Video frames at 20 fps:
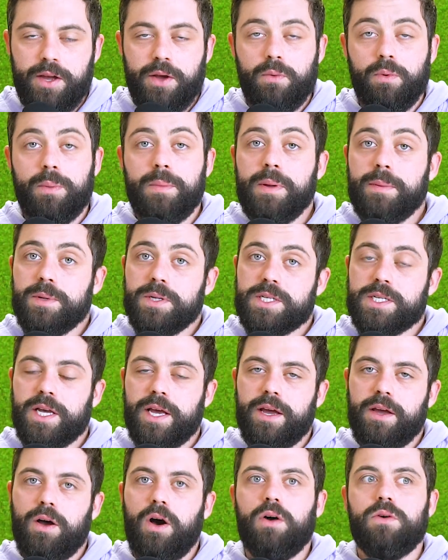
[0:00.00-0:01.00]
When people
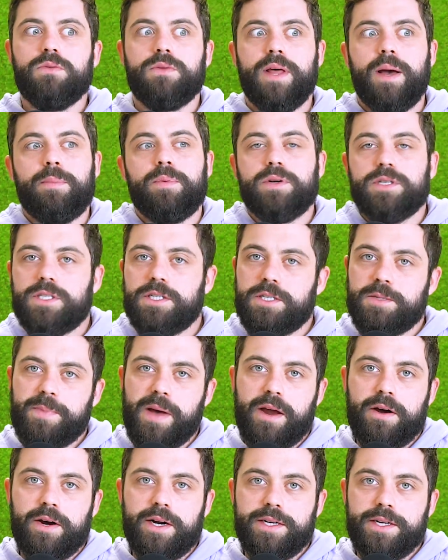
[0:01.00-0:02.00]
say, oh, that person's
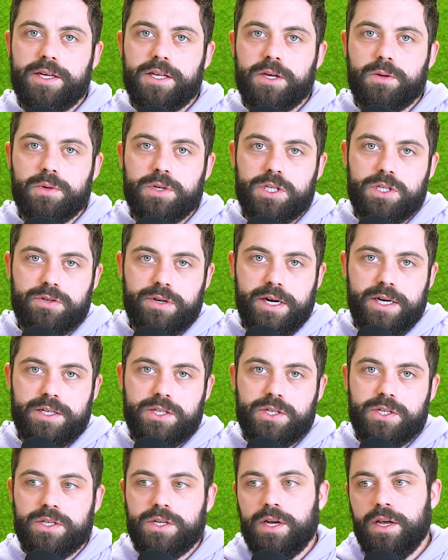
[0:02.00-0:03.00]
better at dealing with
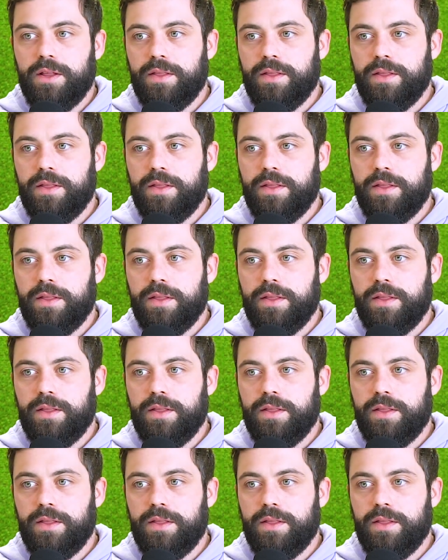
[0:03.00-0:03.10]
stress,